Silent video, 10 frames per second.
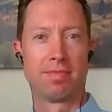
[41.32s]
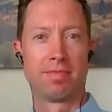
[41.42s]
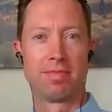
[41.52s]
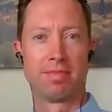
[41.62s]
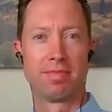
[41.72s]

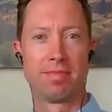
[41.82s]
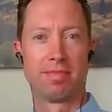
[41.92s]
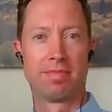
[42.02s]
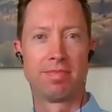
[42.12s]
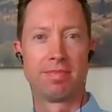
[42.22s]

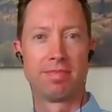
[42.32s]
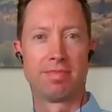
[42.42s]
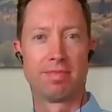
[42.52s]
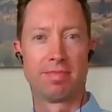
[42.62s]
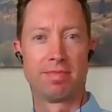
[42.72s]

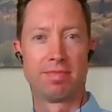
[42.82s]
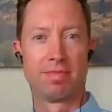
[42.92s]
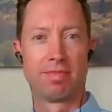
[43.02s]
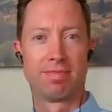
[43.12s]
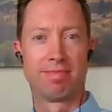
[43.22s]

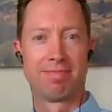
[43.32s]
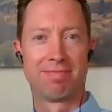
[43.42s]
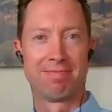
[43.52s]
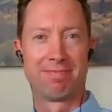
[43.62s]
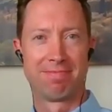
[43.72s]

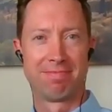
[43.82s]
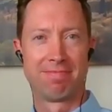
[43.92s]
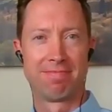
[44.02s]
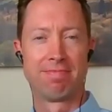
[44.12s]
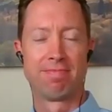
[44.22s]

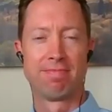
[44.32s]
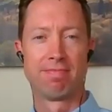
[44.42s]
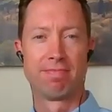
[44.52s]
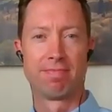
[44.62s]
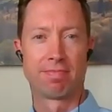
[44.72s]

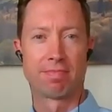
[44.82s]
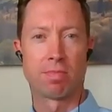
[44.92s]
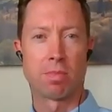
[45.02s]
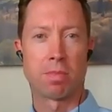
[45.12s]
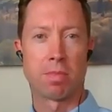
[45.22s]

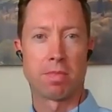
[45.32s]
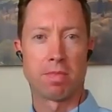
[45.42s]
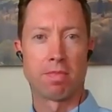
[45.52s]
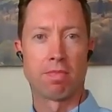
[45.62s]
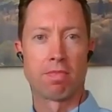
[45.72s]

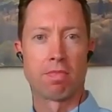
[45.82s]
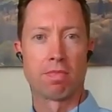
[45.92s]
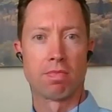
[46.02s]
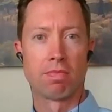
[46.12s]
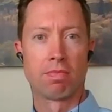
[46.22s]

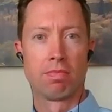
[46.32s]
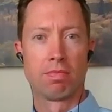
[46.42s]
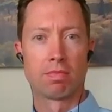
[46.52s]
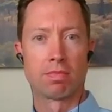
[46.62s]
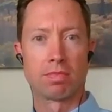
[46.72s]

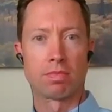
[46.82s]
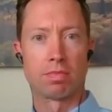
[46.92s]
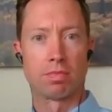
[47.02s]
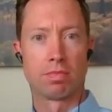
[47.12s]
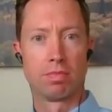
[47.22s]

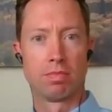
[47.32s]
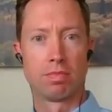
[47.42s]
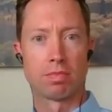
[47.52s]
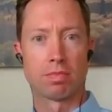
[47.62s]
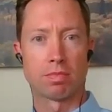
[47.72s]
The person shown says nothing.